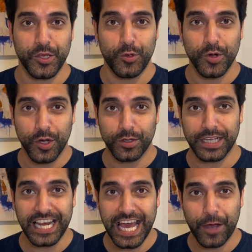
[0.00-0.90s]
You're not
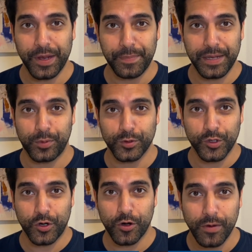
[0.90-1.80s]
allowing people
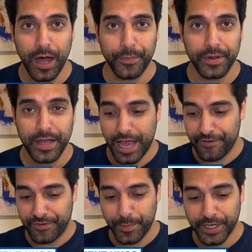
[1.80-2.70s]
to grow up.
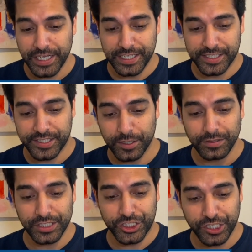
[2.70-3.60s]
Everybody is
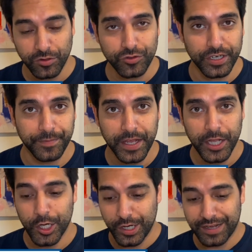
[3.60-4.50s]
still children.
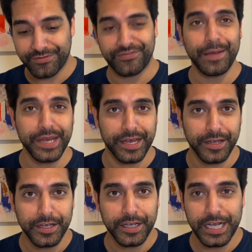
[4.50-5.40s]
Look at Femi.
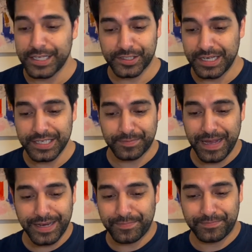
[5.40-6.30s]
He's, he's
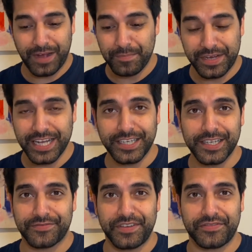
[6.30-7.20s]
picked, I'm guessing
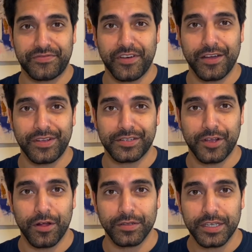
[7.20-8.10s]
he's fifty-five years
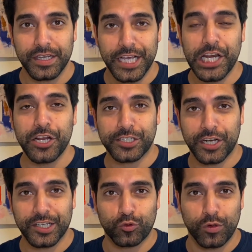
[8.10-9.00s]
old. He looks
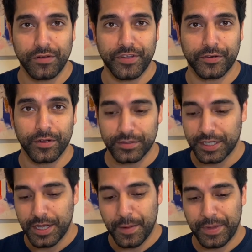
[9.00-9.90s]
like a twelve-year-old,
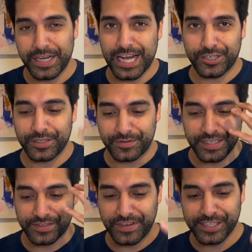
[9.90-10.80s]
but he actually,
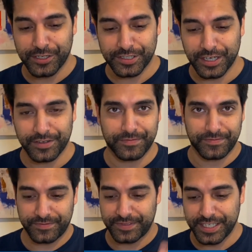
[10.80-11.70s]
his face looks like a
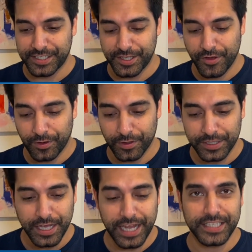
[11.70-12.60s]

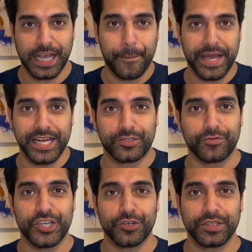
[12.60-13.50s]
sixty-year-old, and he's campaigning to
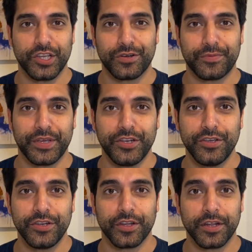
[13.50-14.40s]
rejoin the European
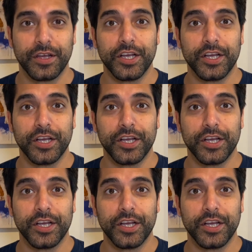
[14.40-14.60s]
Union.